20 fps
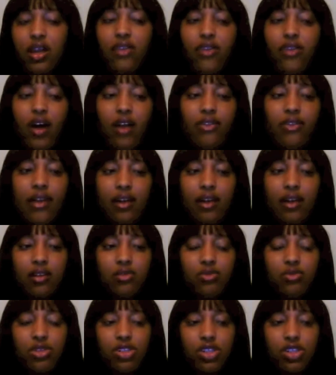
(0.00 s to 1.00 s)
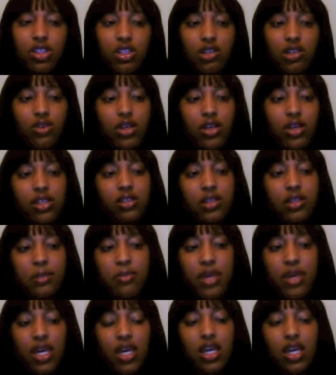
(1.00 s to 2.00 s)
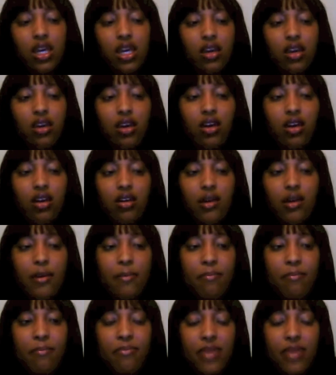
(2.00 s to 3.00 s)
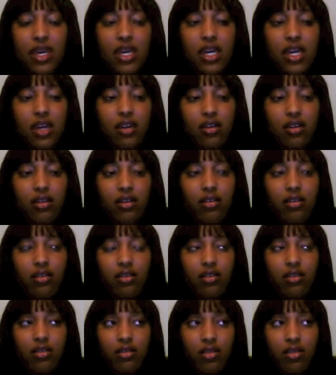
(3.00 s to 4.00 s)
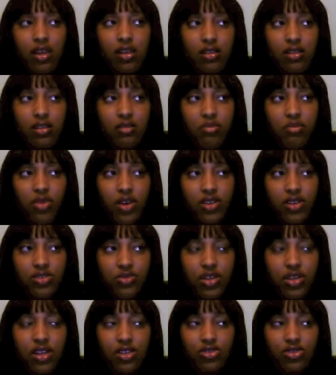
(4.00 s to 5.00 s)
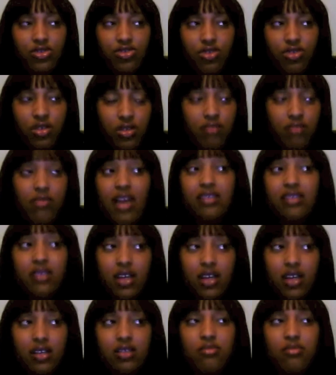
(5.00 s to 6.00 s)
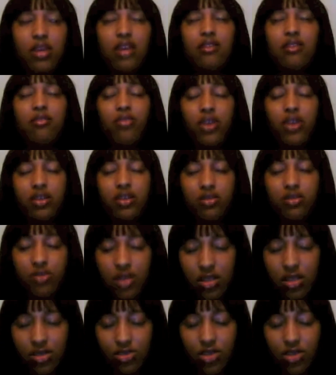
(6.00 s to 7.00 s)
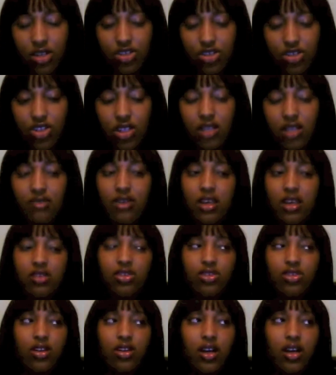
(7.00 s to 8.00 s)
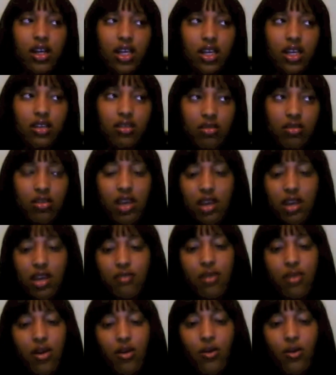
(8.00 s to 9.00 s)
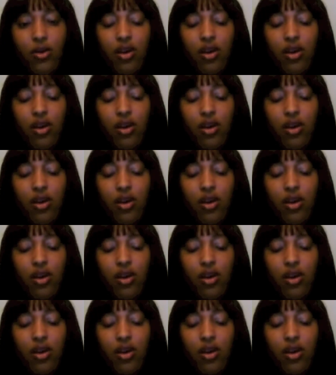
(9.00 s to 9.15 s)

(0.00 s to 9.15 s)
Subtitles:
I thought that it was just going to be me getting the mastectomy and the breast reconstruction, and then starting chemo.